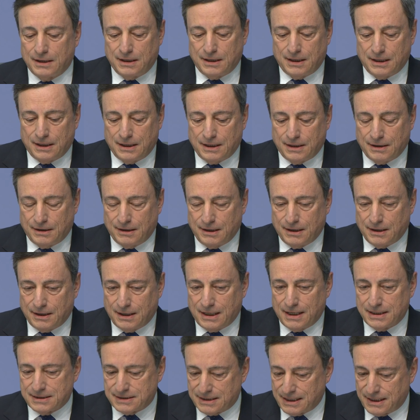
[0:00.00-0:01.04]

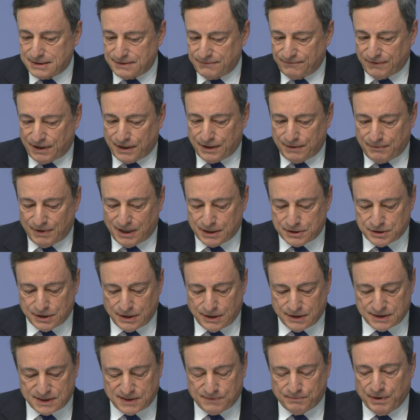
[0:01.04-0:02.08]
as very much
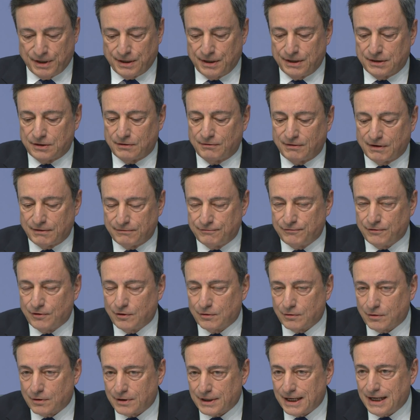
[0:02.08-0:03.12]
in the spirit of our
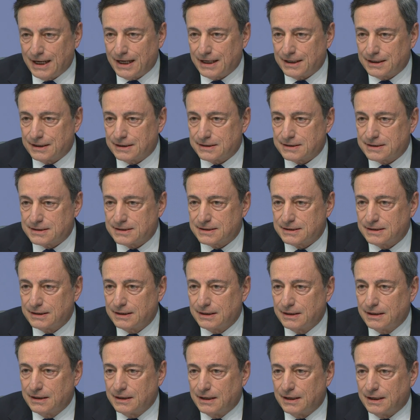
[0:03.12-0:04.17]
forward guidance,
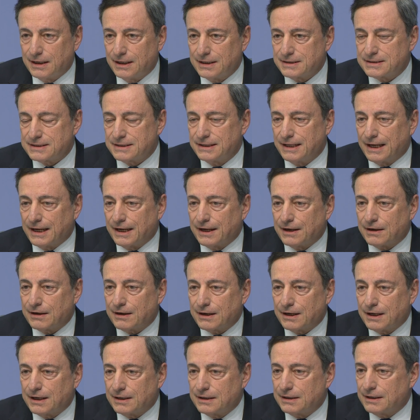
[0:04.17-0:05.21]
it's there
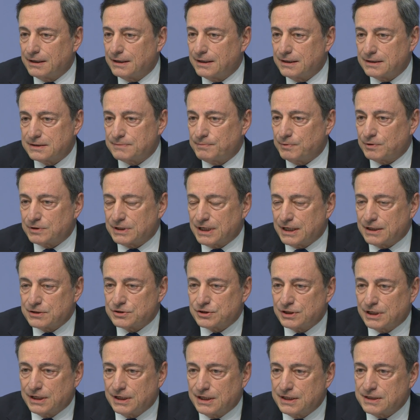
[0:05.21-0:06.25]
and it's
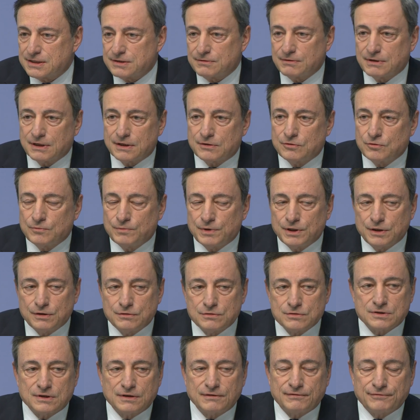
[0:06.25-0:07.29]
potentially an instrument that could be
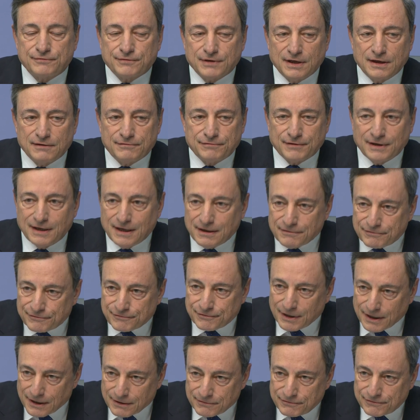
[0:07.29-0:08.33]
used
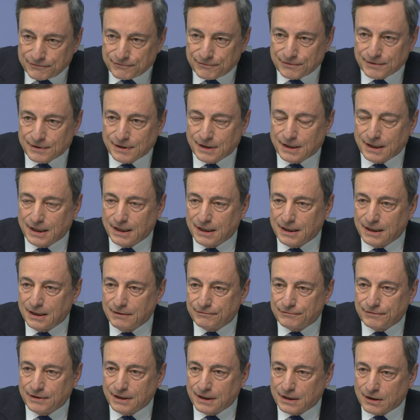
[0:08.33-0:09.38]
if the
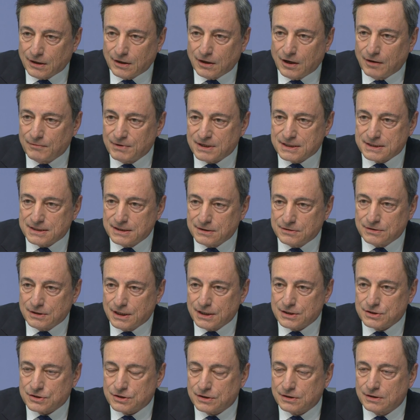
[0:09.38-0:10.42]
economic
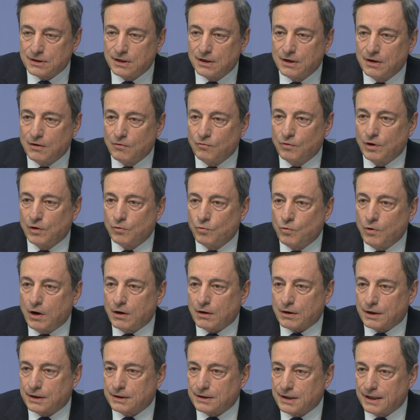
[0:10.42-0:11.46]
situation will
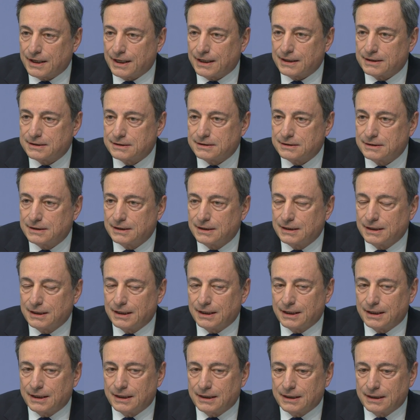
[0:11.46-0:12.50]
warrant that.
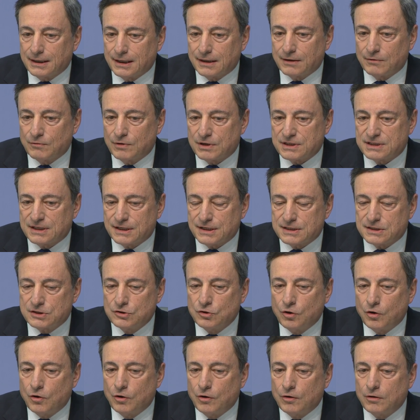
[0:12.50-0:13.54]
In other words, there is
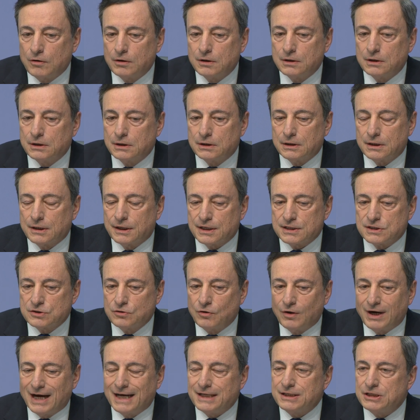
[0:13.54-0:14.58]
no
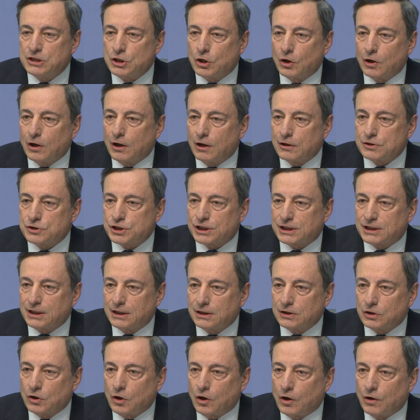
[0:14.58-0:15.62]

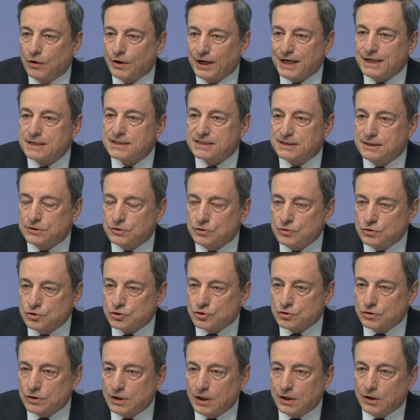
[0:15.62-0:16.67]
ideological or
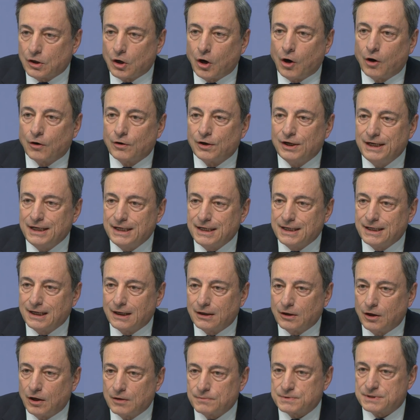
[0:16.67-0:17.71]
institutional or
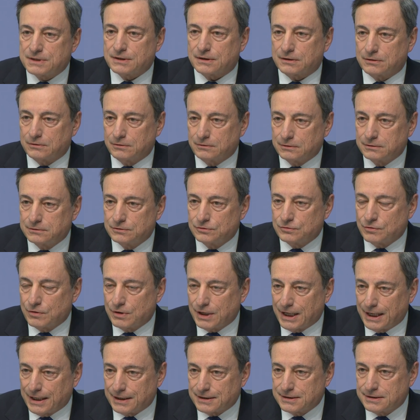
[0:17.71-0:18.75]
legal obstacle to
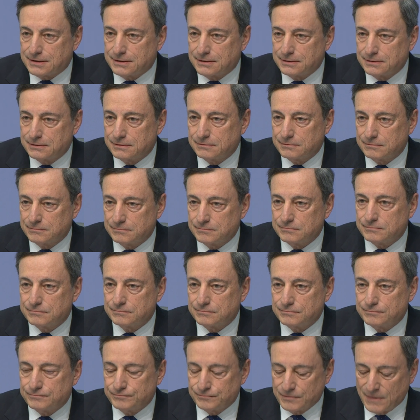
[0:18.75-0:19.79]
that.
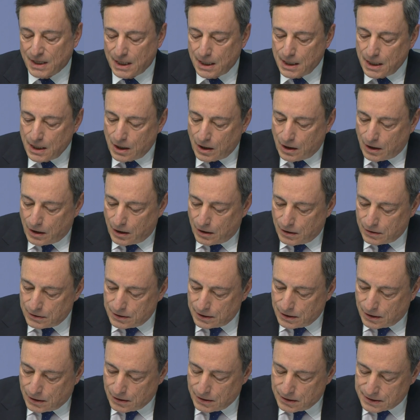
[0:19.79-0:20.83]

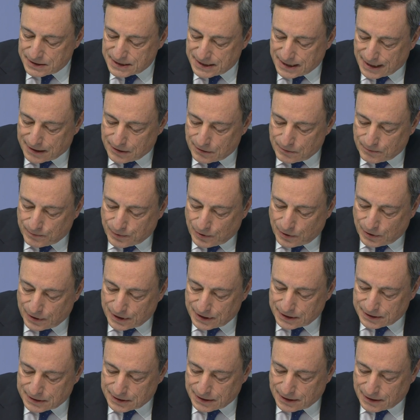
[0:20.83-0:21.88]
On the second
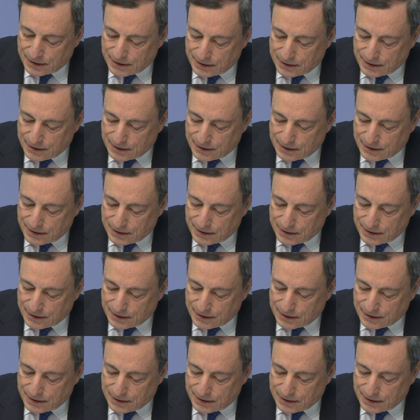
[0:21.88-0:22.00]
point,